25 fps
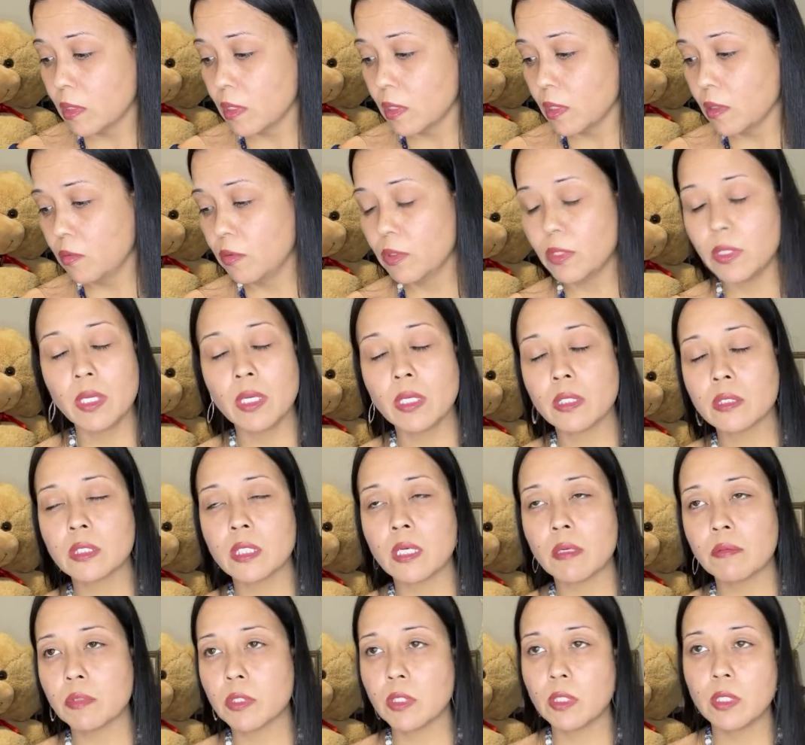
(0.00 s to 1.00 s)
with the
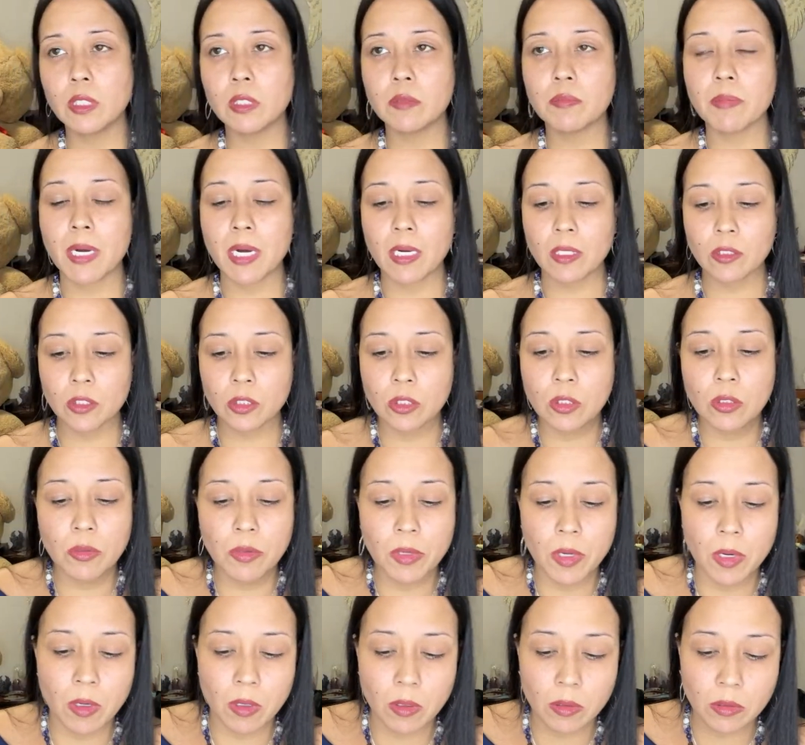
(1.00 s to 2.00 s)
exception of these past 2
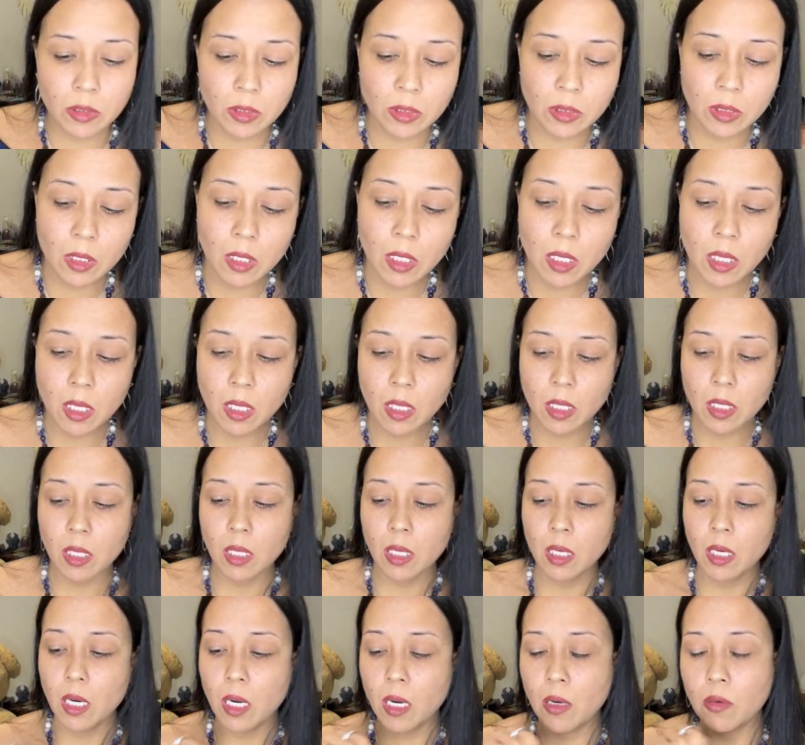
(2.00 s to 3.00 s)
years,
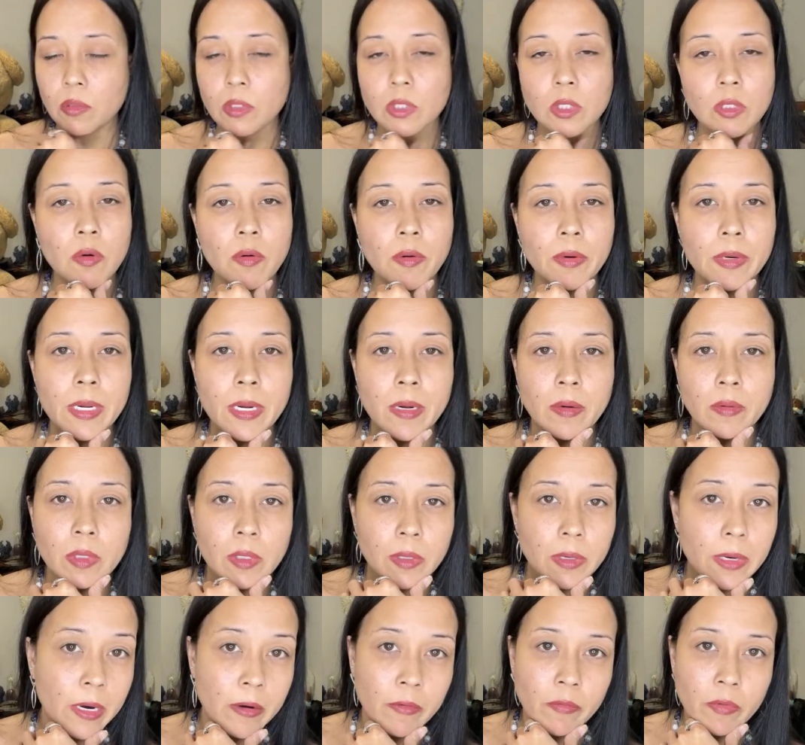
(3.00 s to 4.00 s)
I was going down
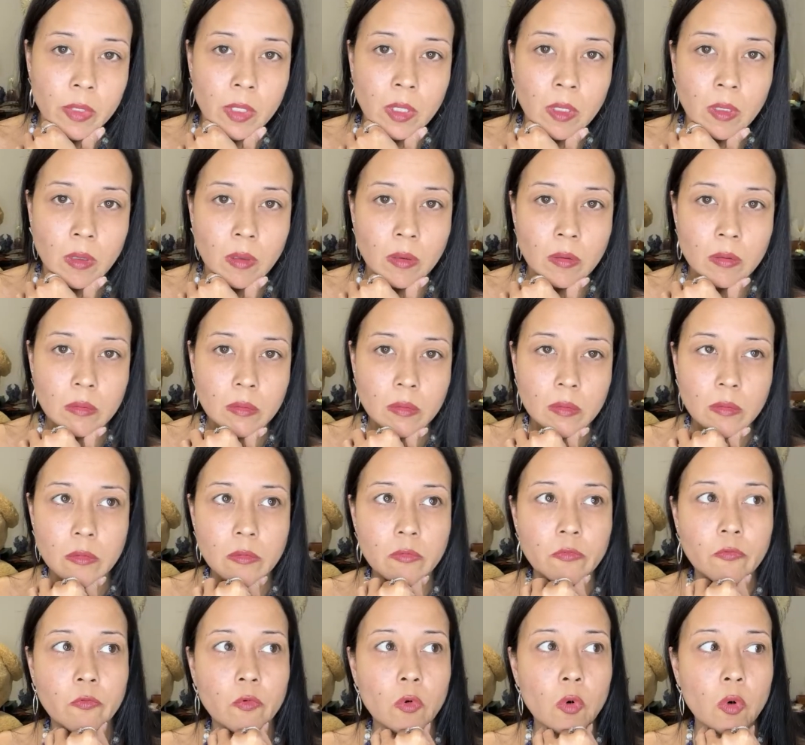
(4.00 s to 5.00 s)
there every year
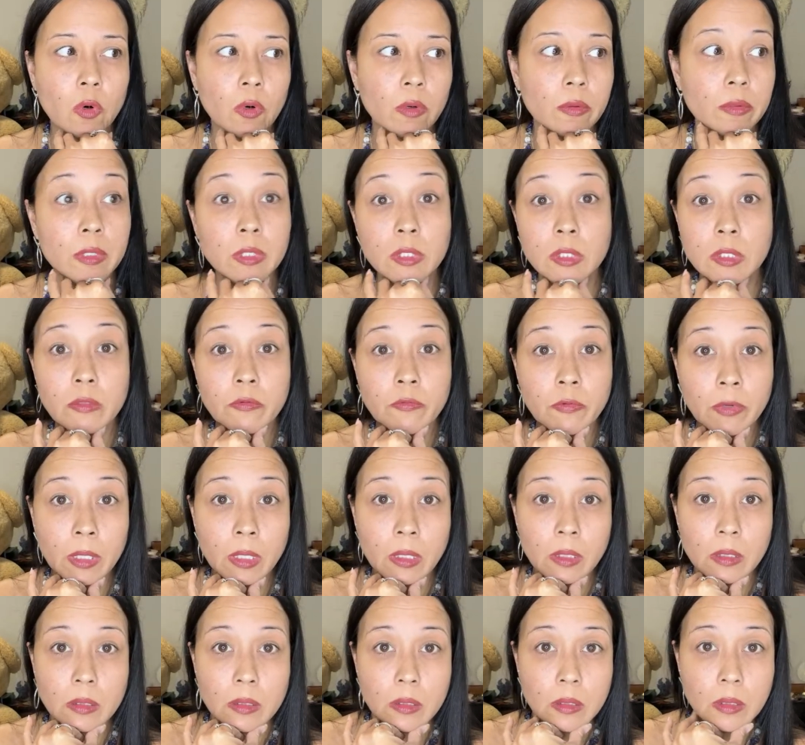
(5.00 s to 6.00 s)
for this
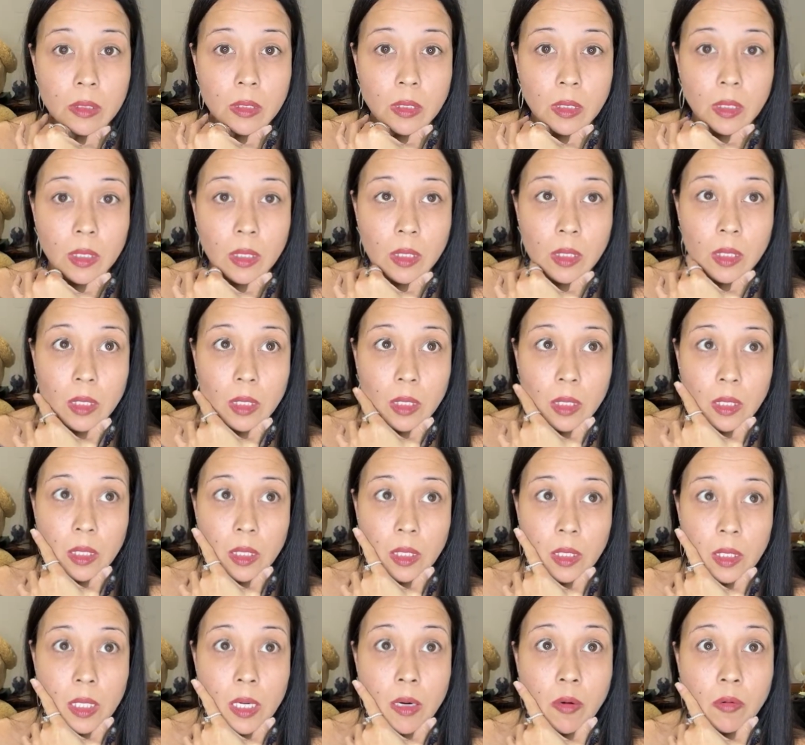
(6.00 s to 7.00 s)
event,
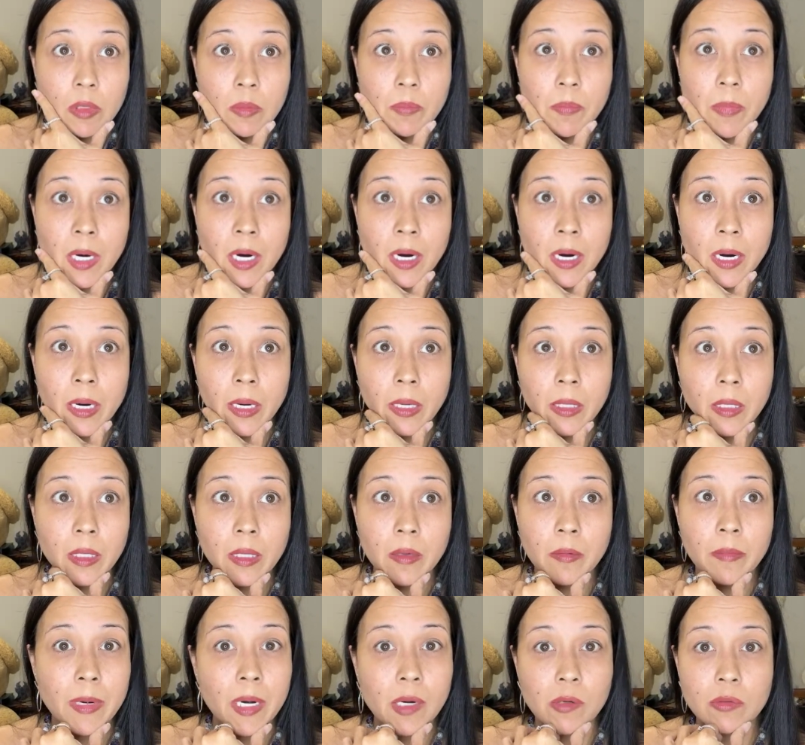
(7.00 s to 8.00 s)
and I would buy
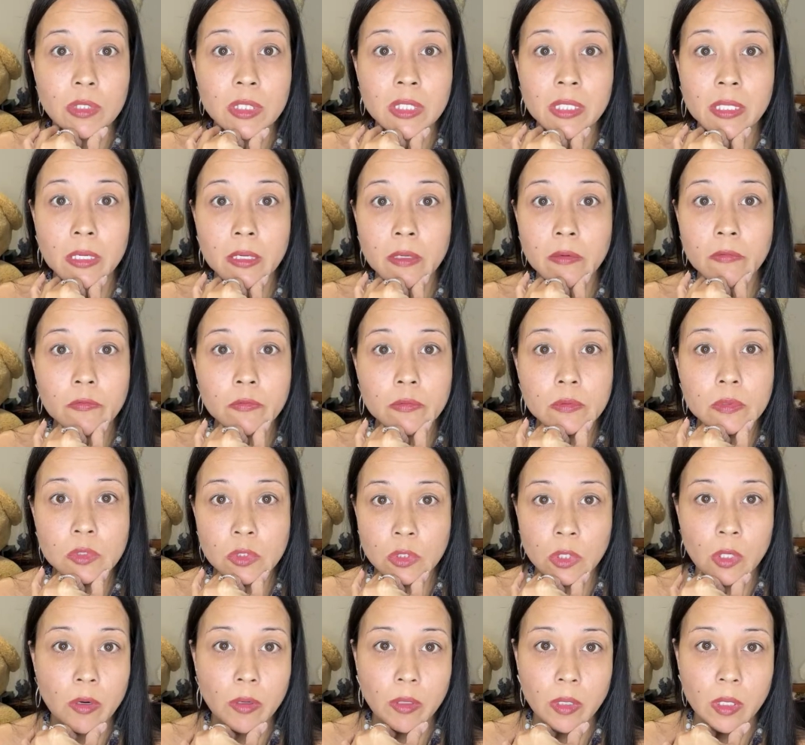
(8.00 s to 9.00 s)
about 10
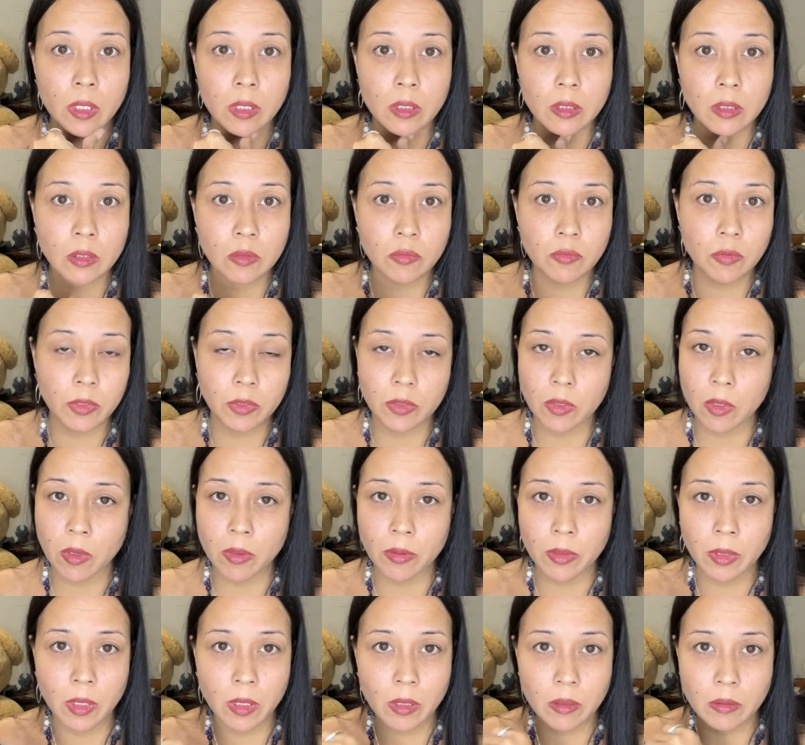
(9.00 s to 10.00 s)
turkeys with all
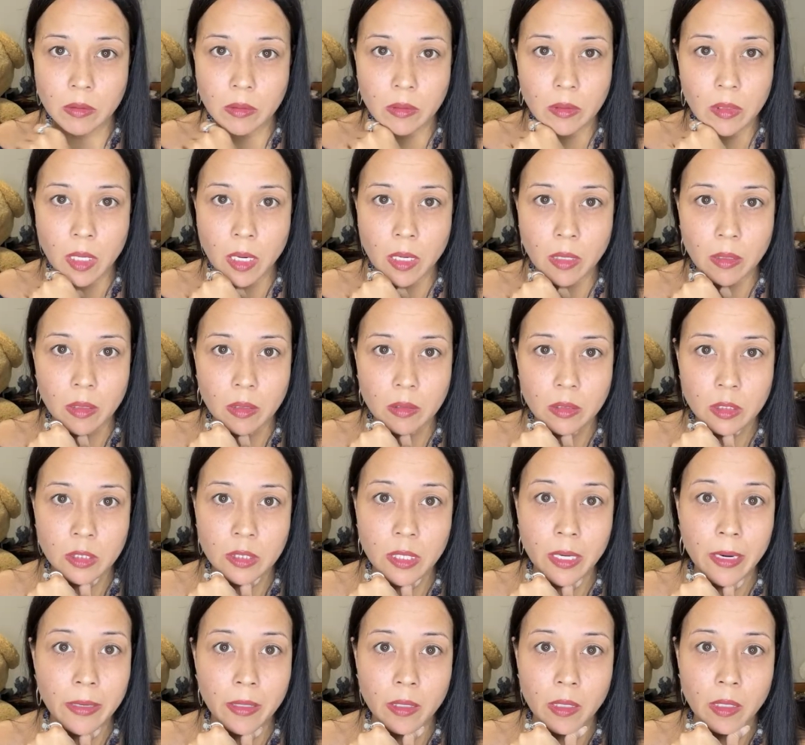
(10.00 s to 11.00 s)
the
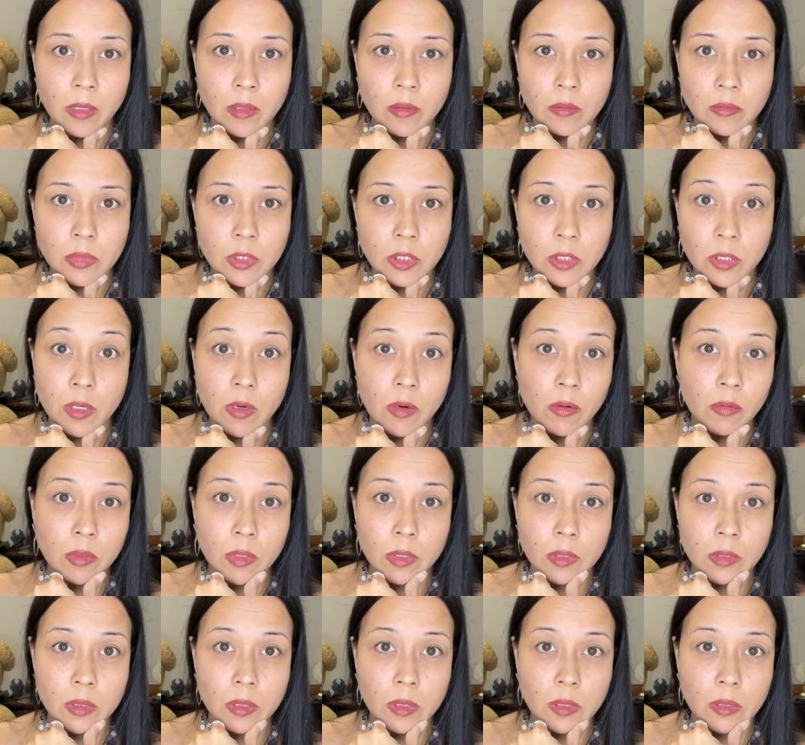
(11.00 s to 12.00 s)
side items to go
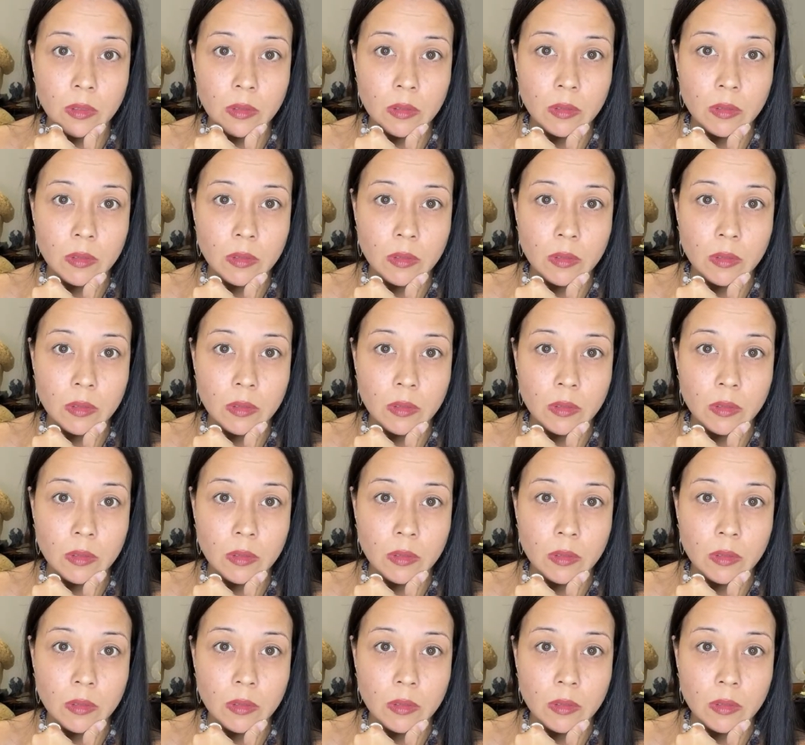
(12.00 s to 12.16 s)
with it.